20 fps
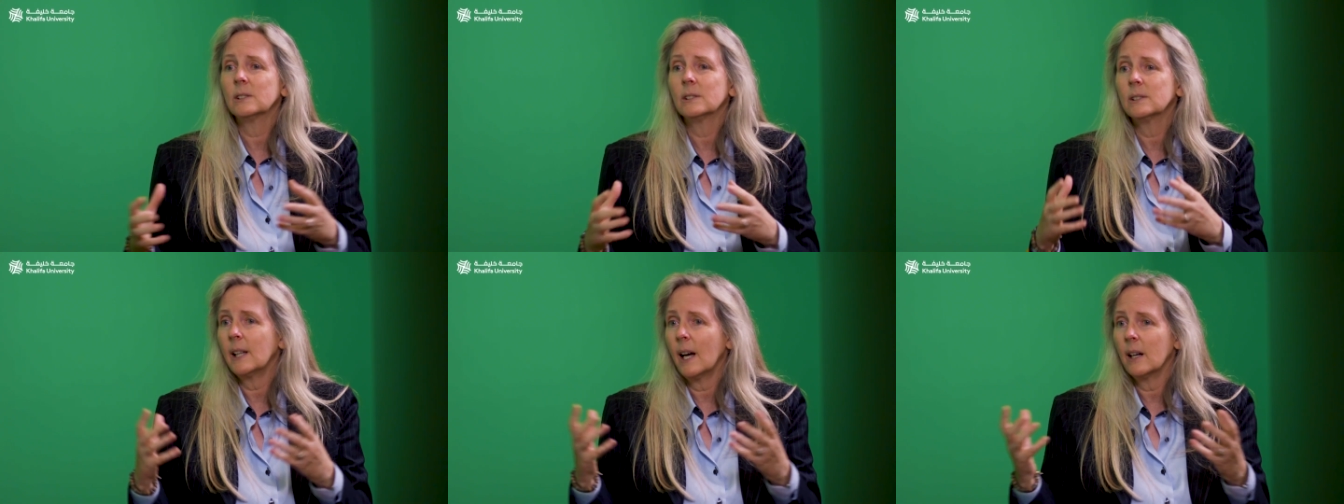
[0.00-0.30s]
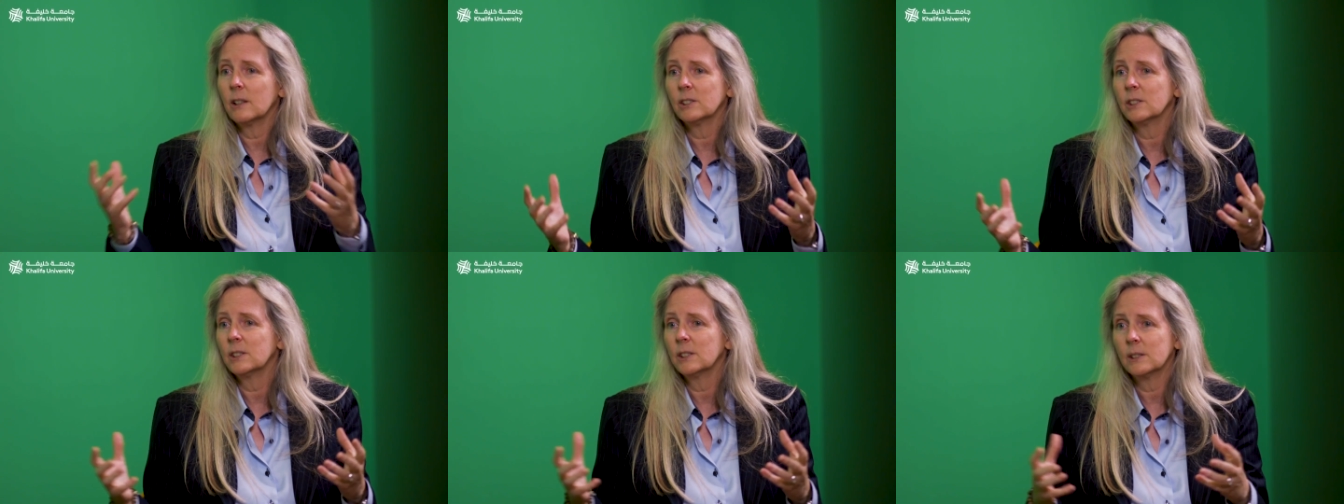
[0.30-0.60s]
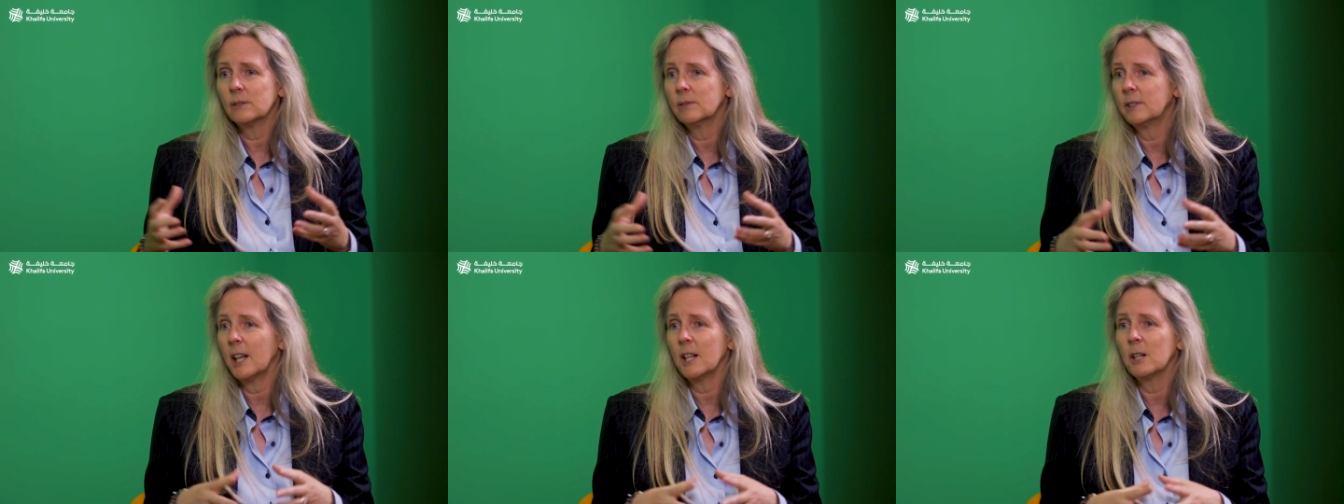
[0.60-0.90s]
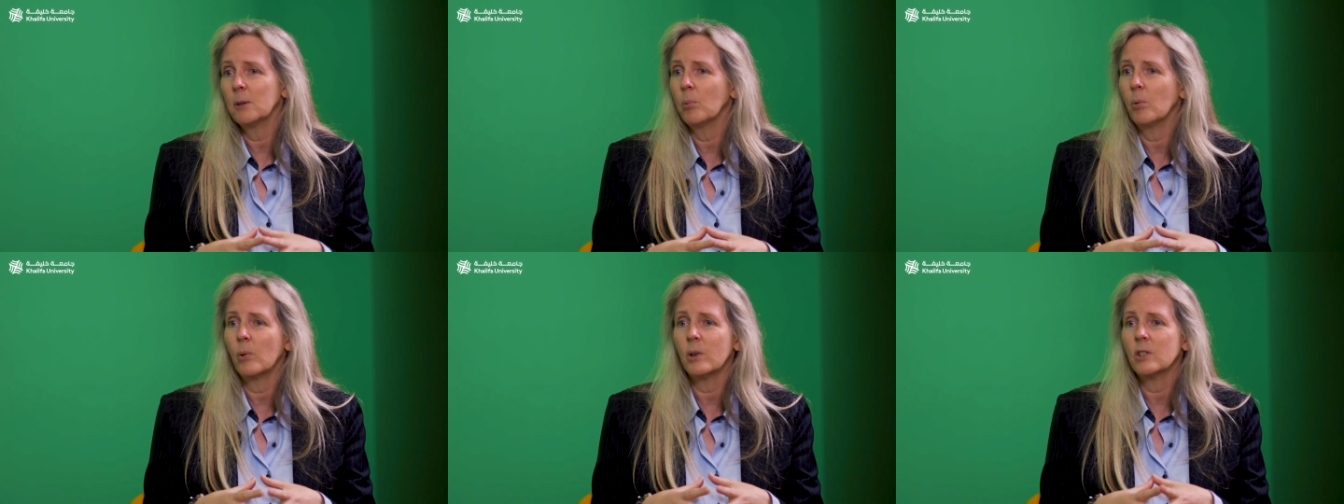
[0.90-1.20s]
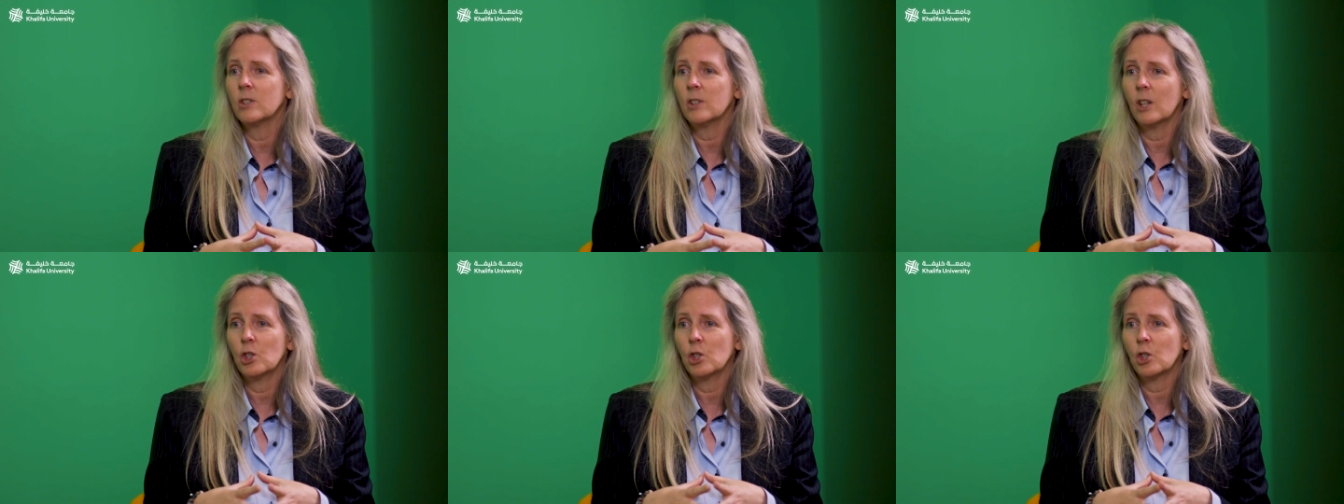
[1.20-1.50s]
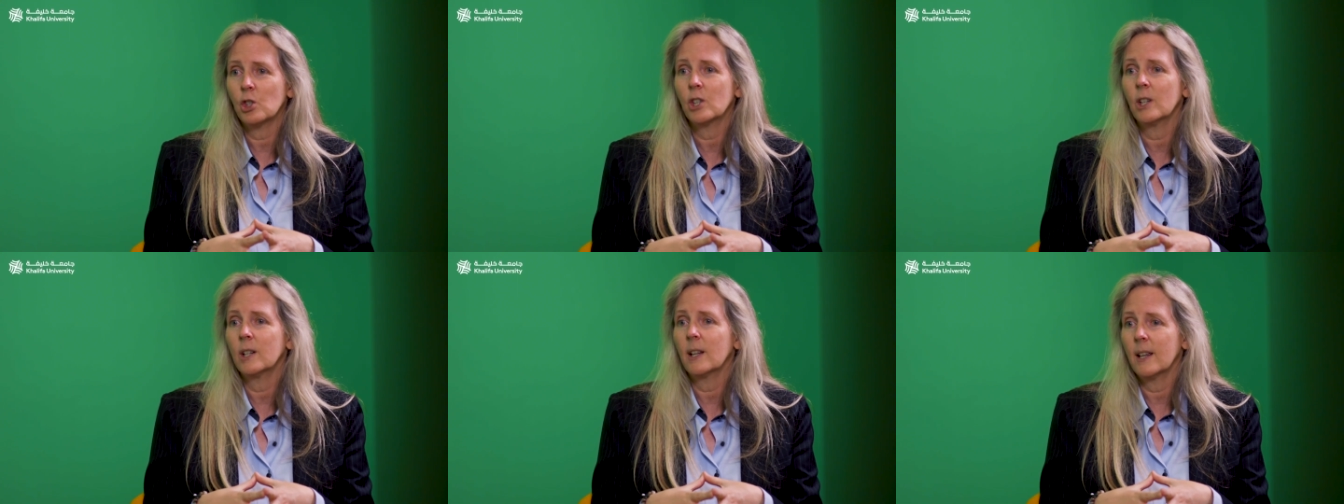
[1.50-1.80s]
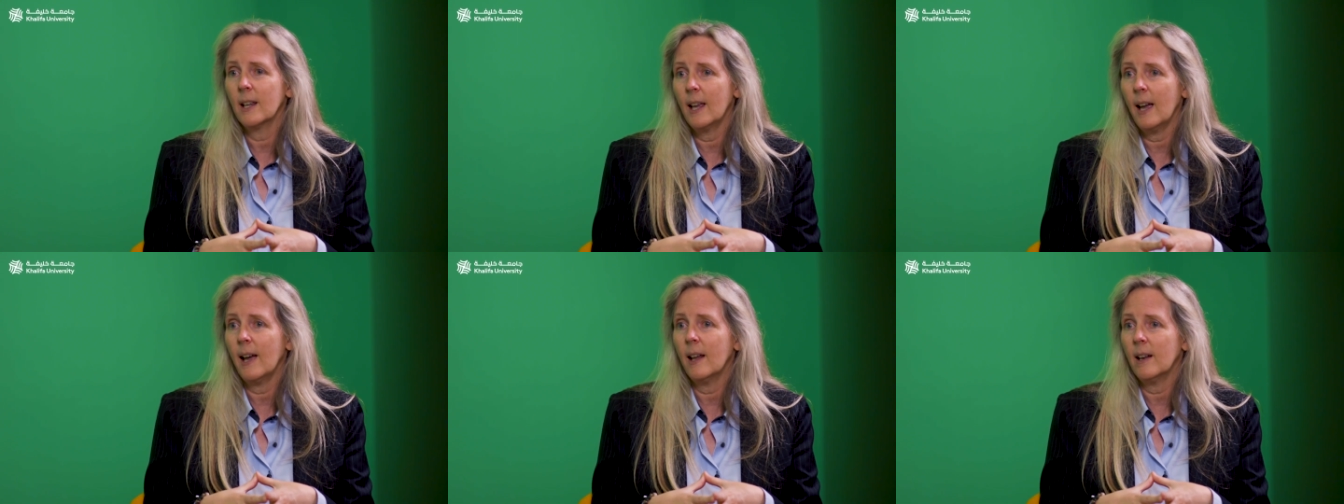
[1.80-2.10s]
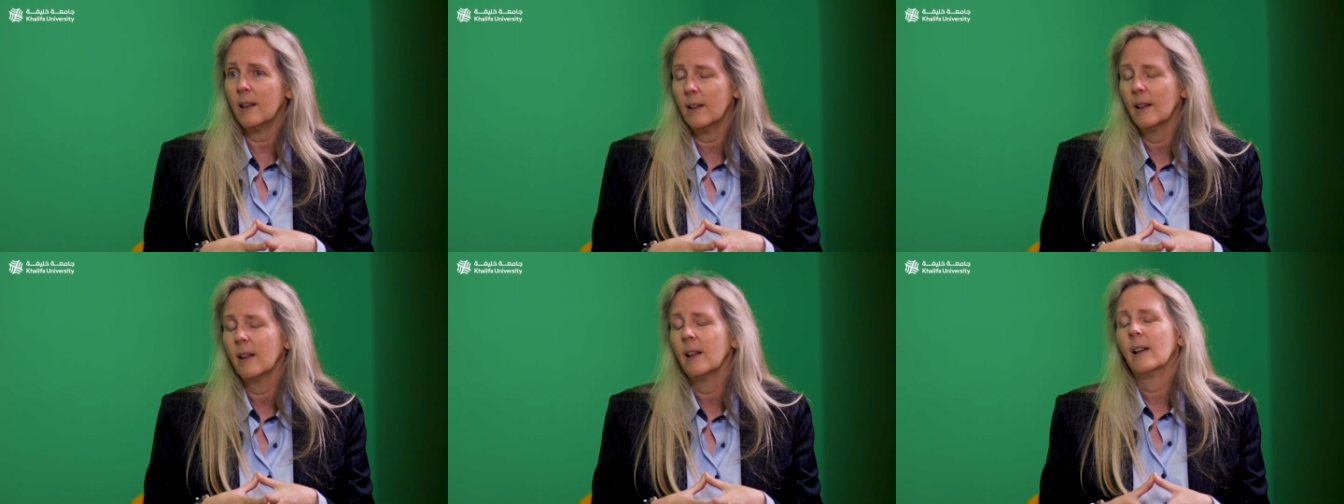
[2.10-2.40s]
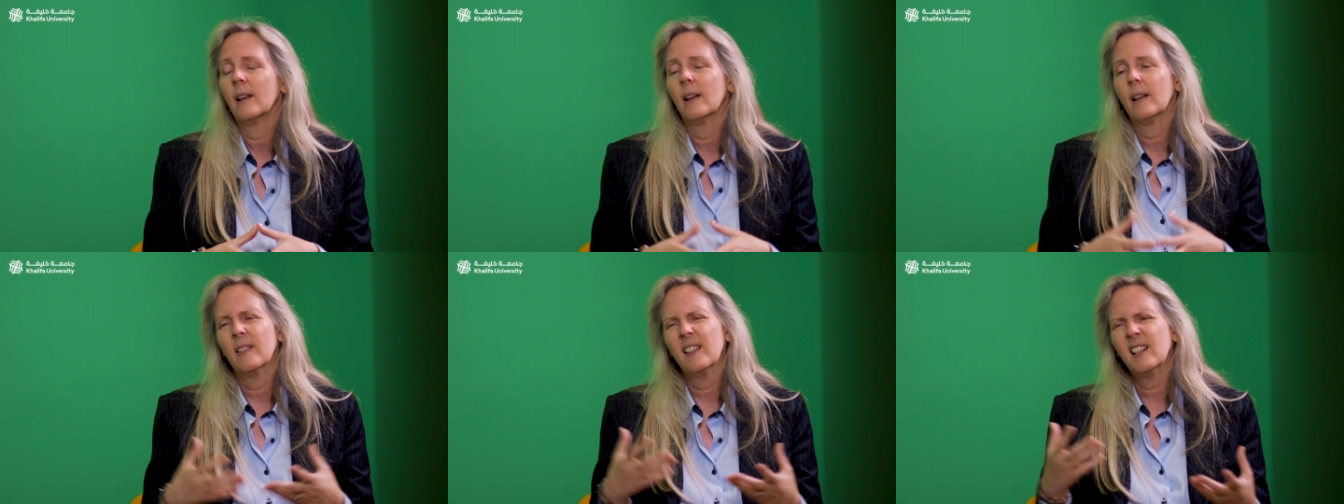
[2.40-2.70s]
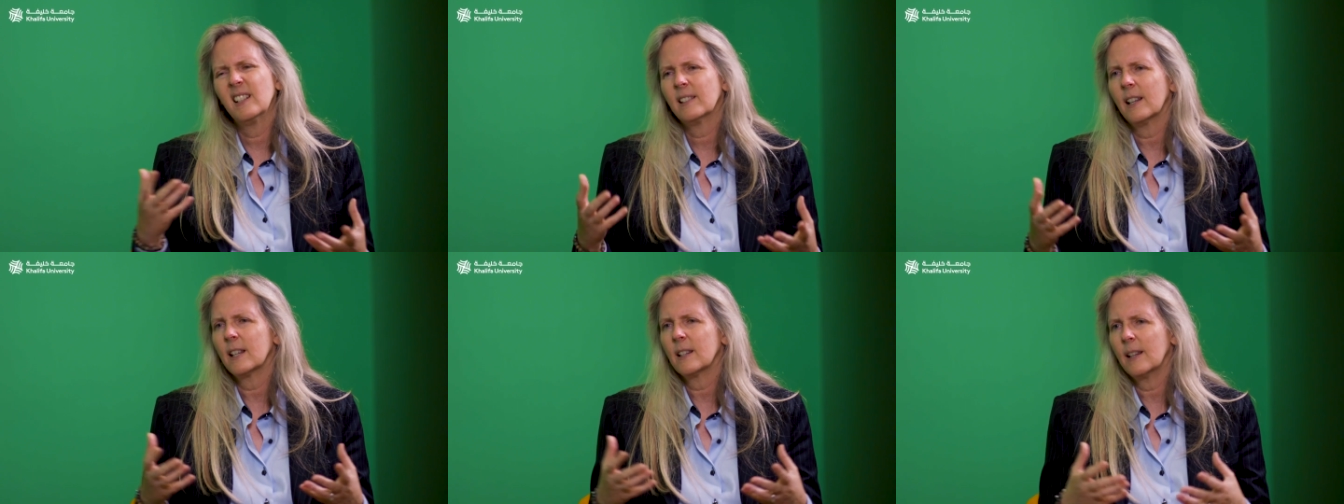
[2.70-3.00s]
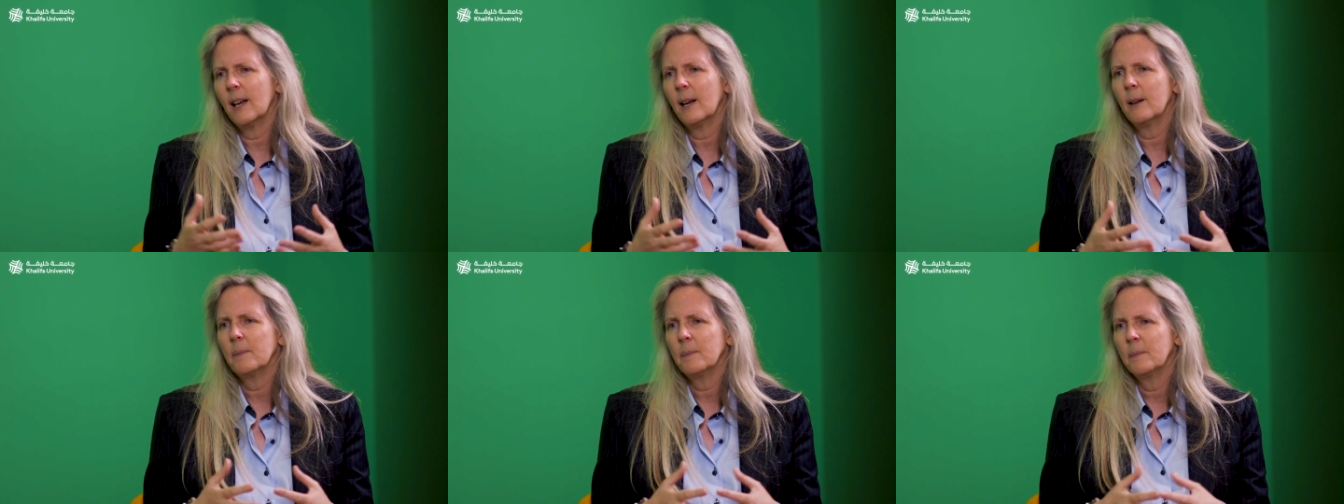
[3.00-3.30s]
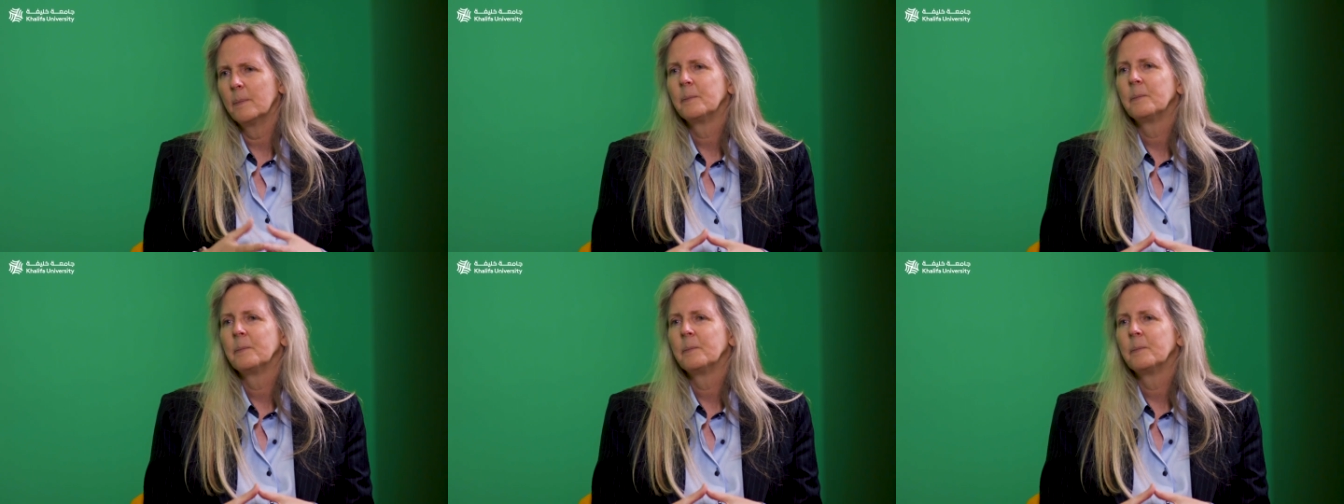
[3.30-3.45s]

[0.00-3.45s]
and thousands of data points that you're going to get, things like that.